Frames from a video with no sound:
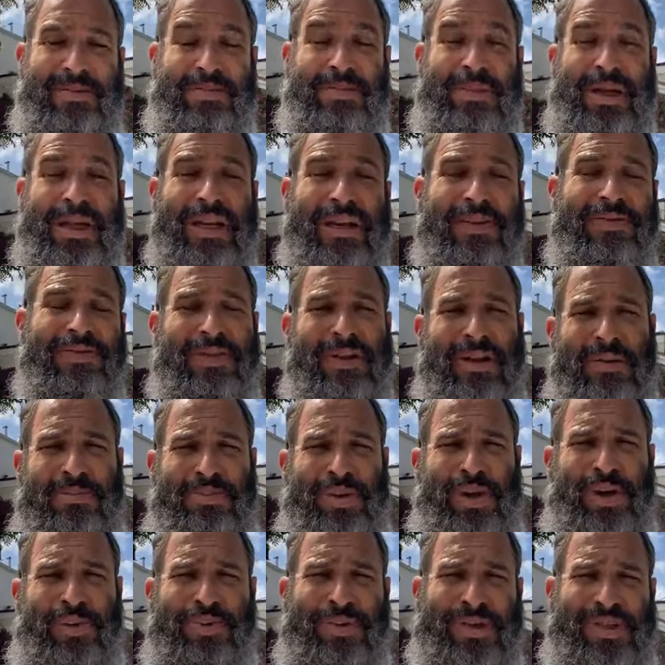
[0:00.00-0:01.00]
meaningful and
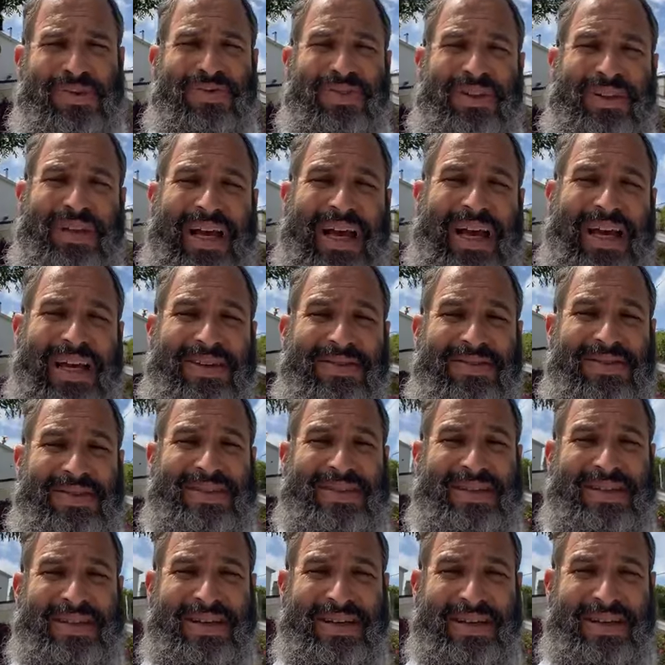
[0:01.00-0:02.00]
purposeful
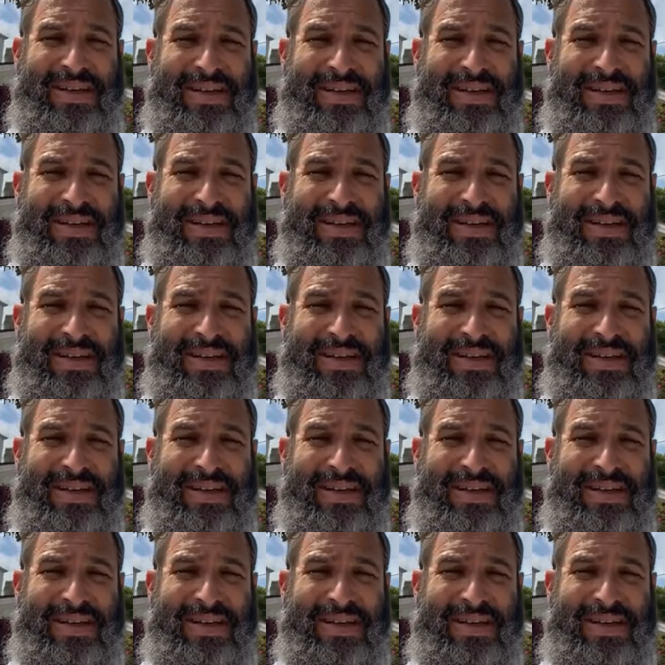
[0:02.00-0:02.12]
lives,